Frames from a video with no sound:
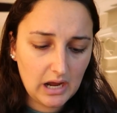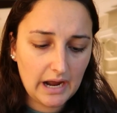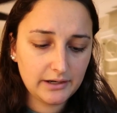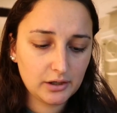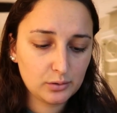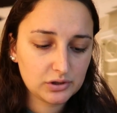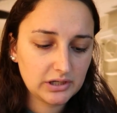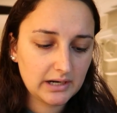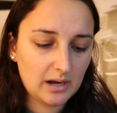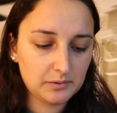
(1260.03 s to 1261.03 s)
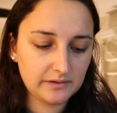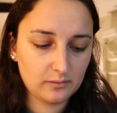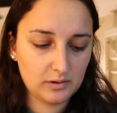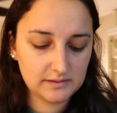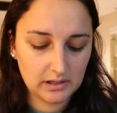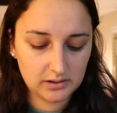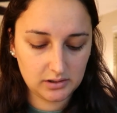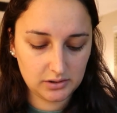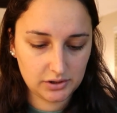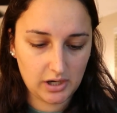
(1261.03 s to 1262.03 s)
I know she had a couple different ones on
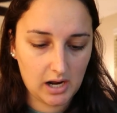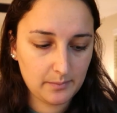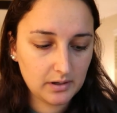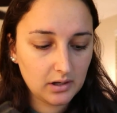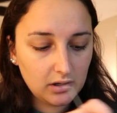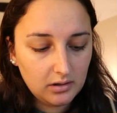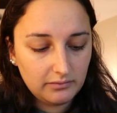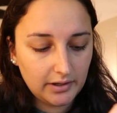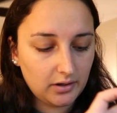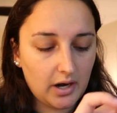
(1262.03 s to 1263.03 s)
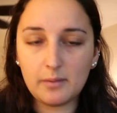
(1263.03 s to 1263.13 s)
her shop, like her